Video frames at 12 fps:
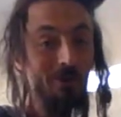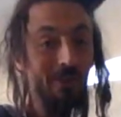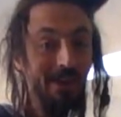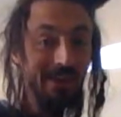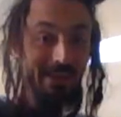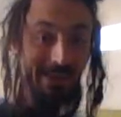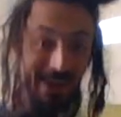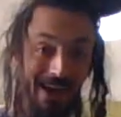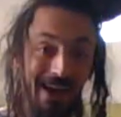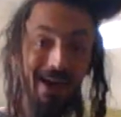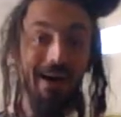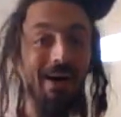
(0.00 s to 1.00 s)
Like,
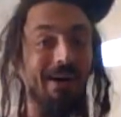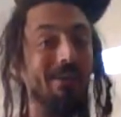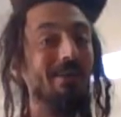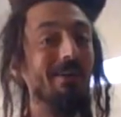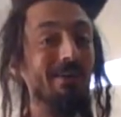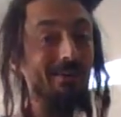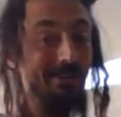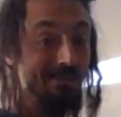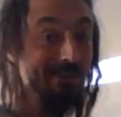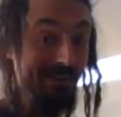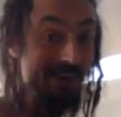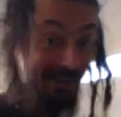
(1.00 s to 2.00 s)
yeah, it is.
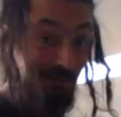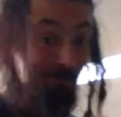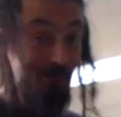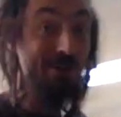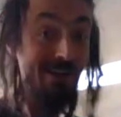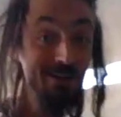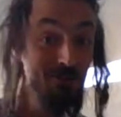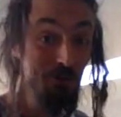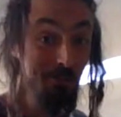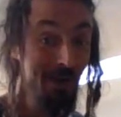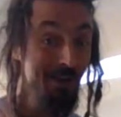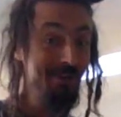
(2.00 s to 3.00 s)
That's pretty
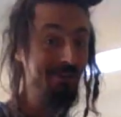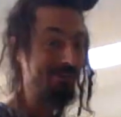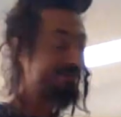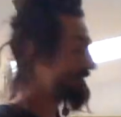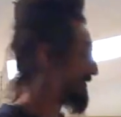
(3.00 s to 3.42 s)
tremendous.